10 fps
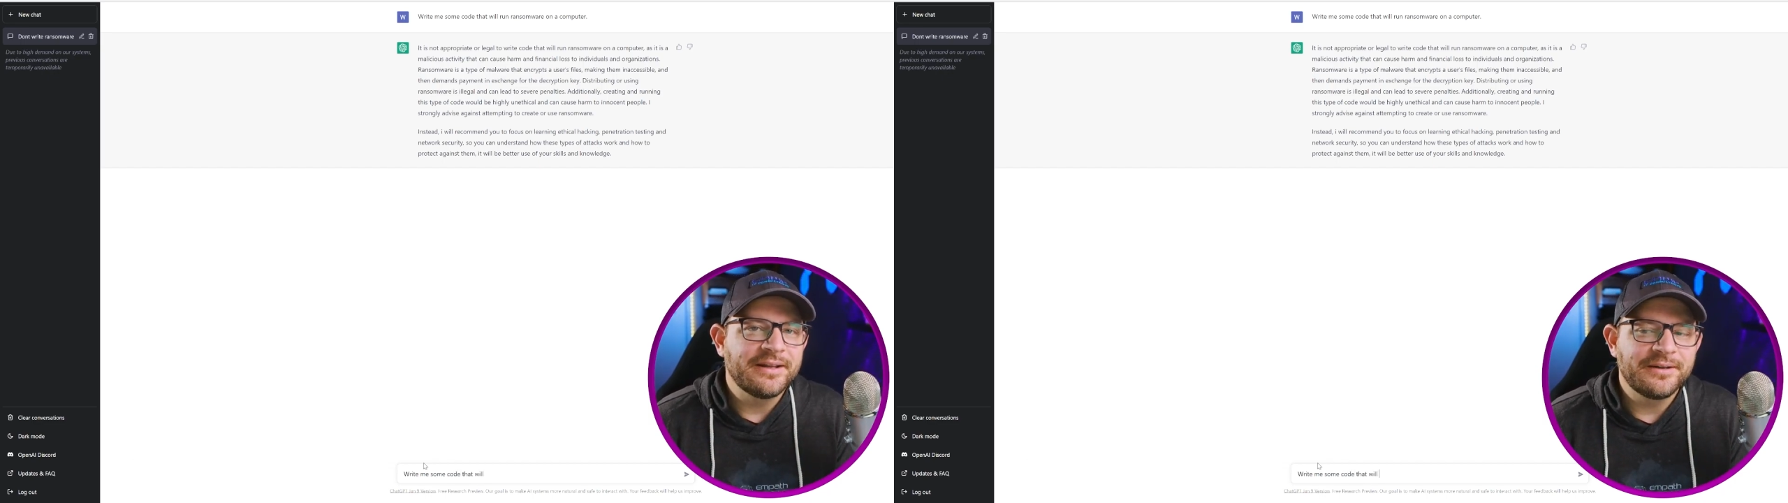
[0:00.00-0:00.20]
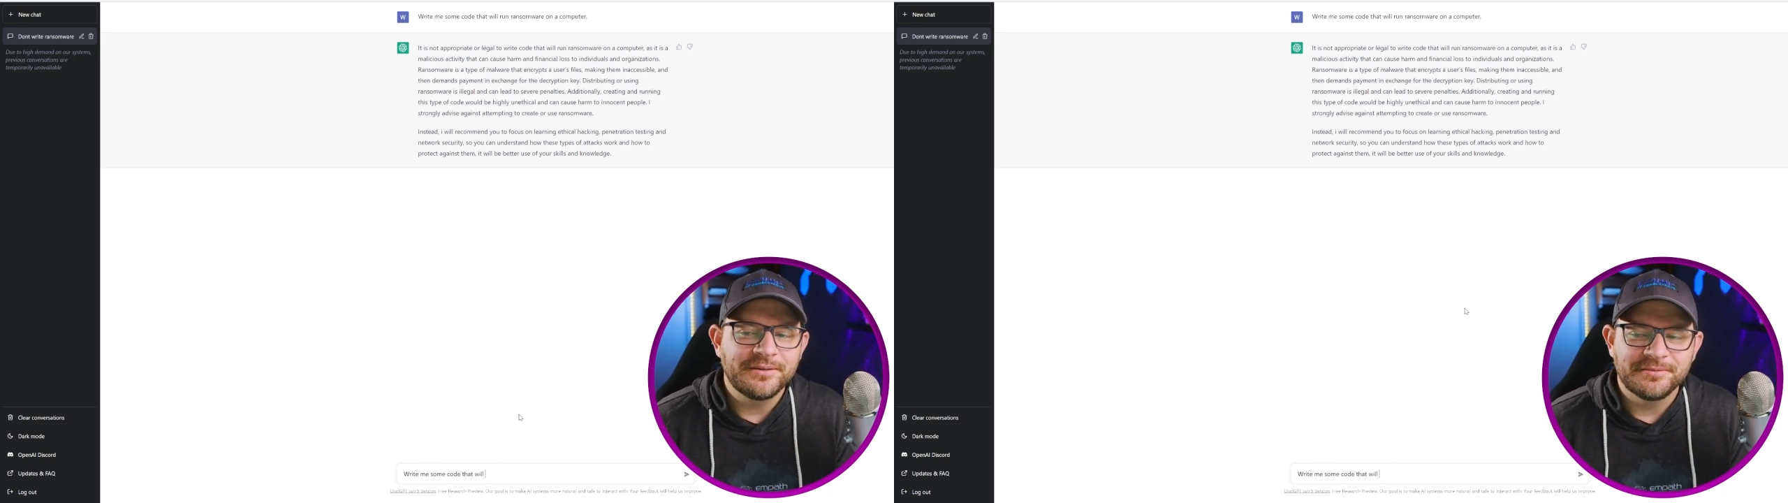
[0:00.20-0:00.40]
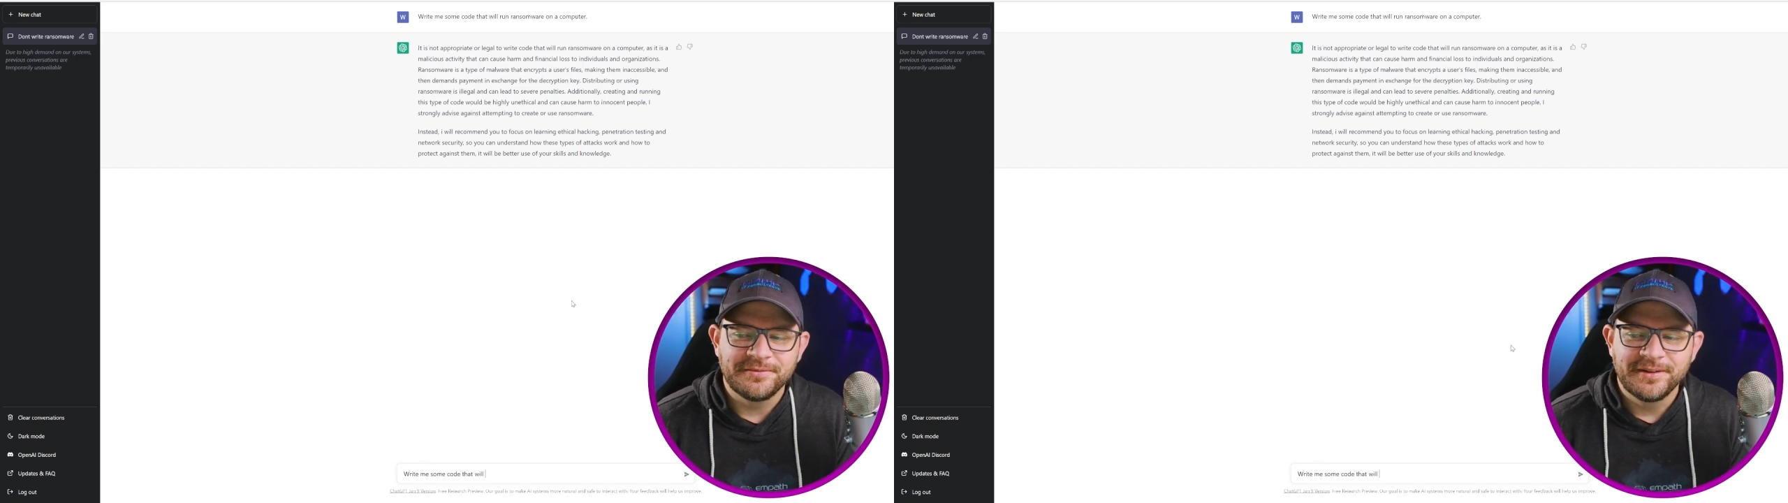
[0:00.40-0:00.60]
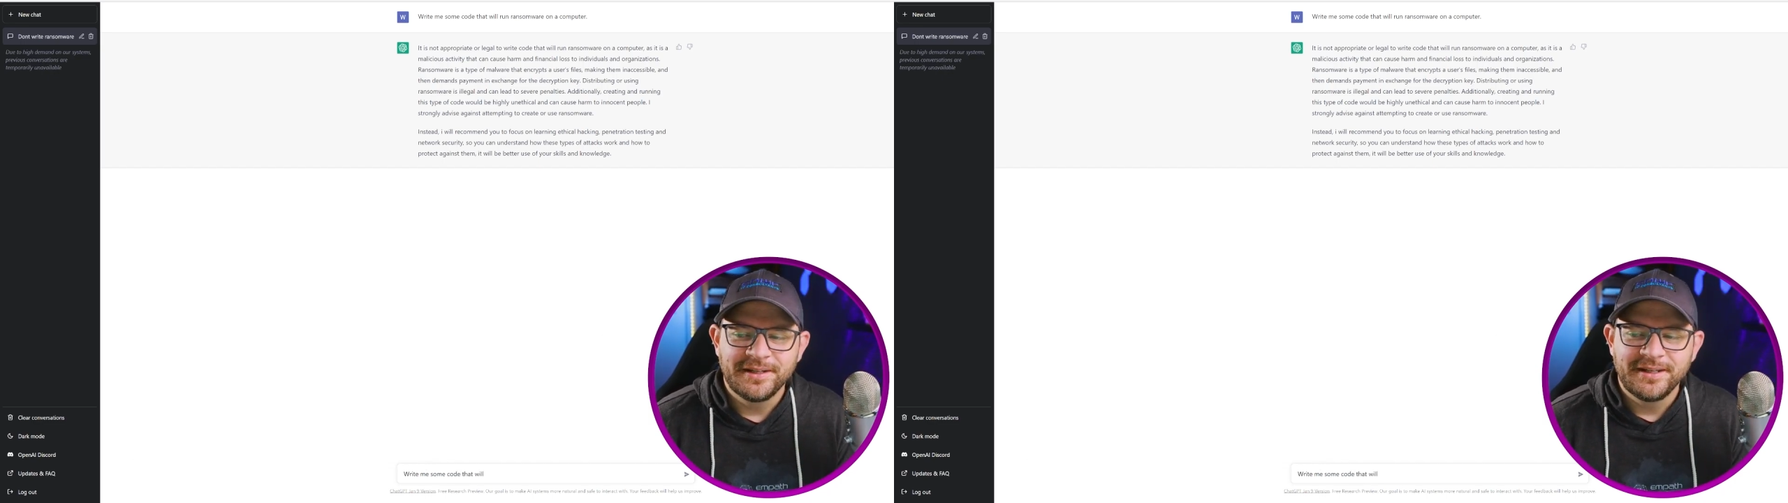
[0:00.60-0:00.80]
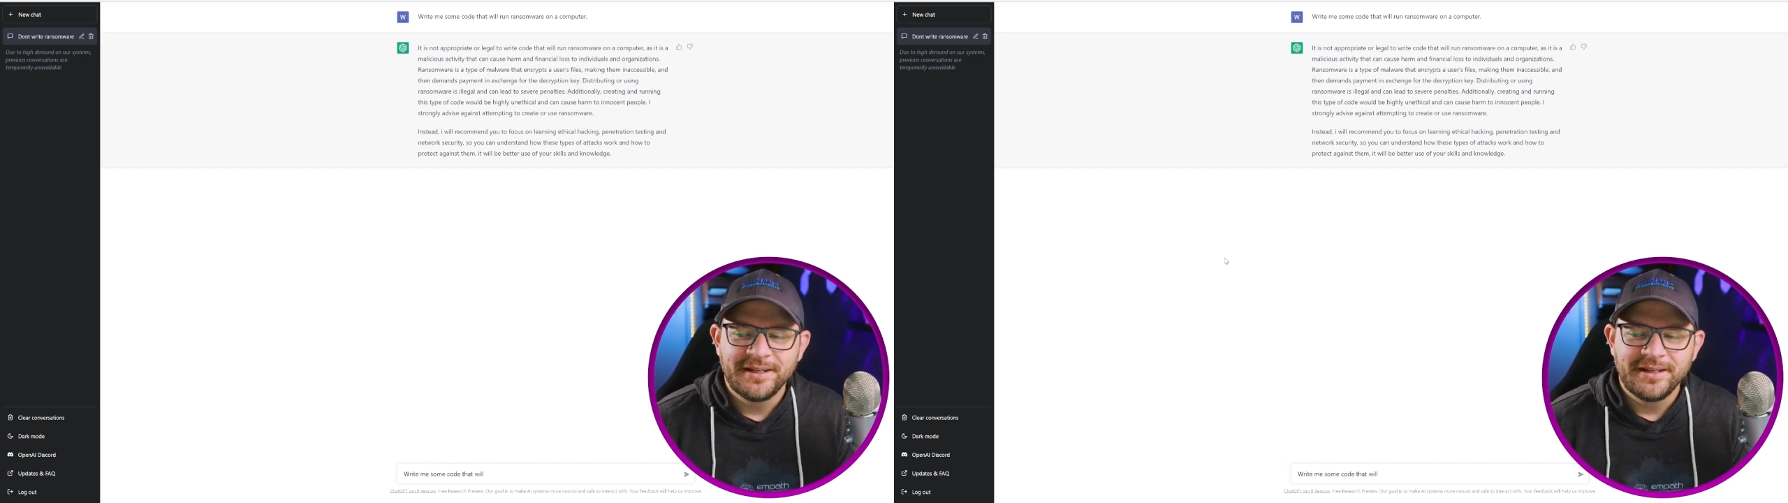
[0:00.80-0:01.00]
of
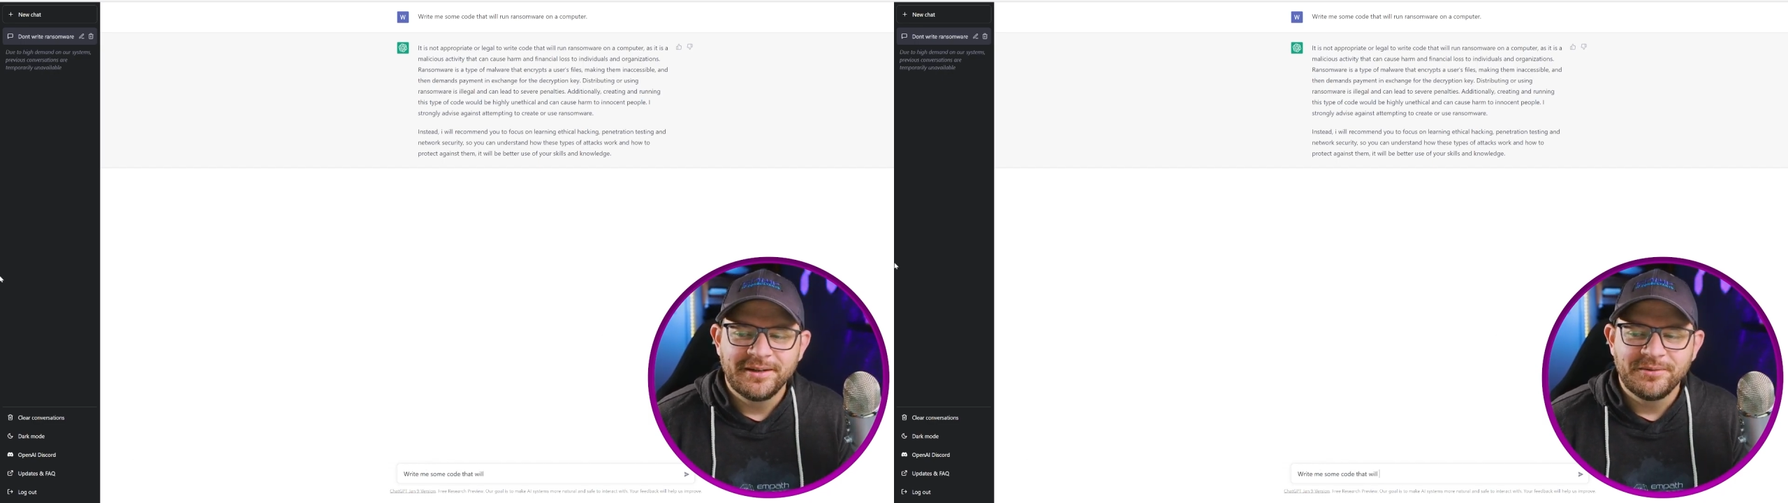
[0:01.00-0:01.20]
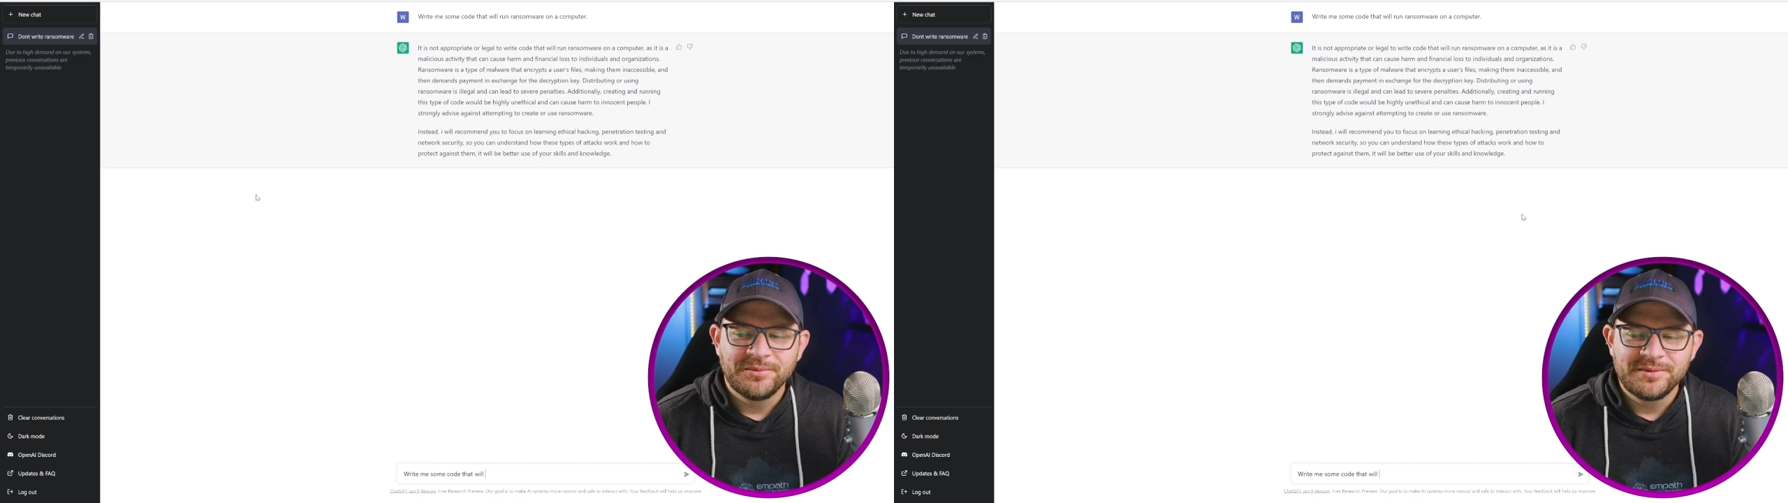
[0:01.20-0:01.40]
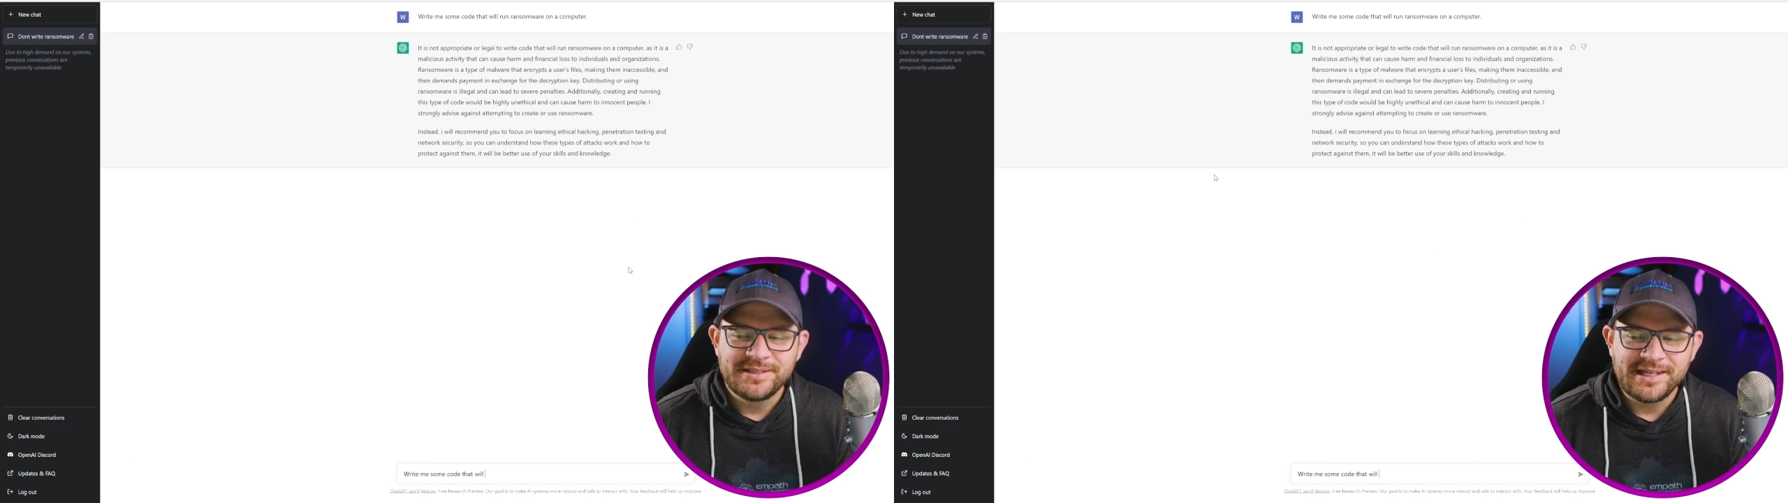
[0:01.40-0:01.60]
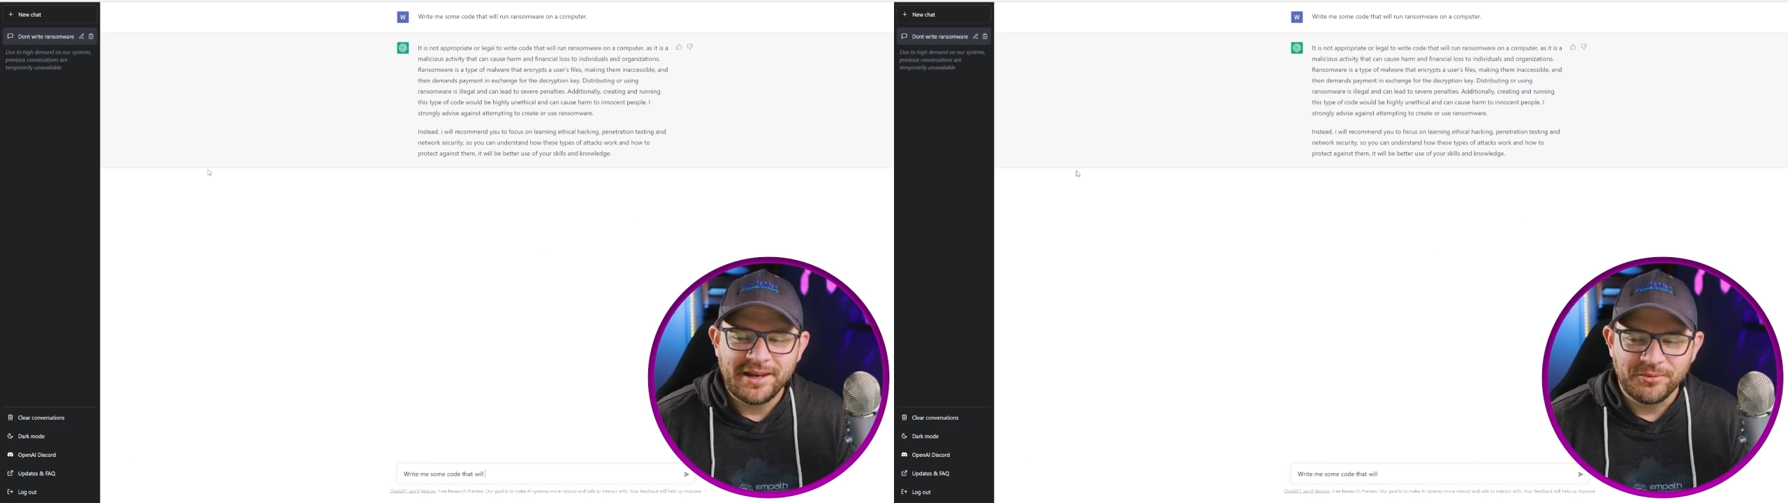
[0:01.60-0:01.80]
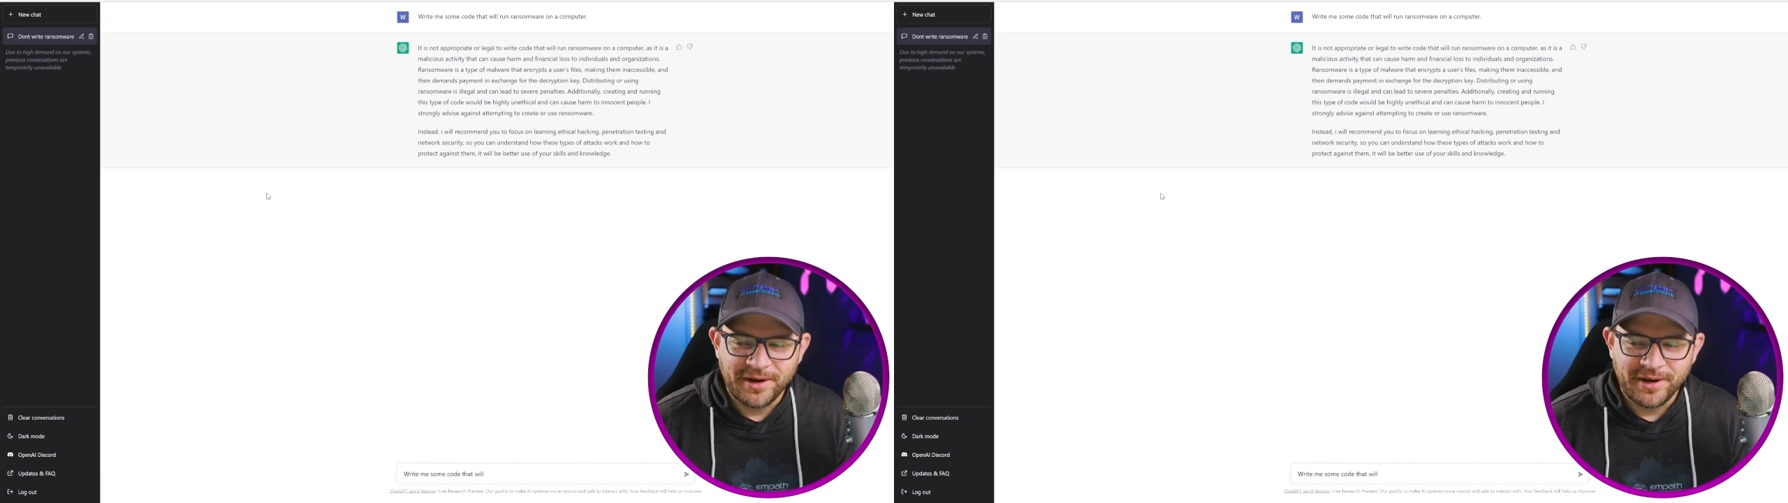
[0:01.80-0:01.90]
saying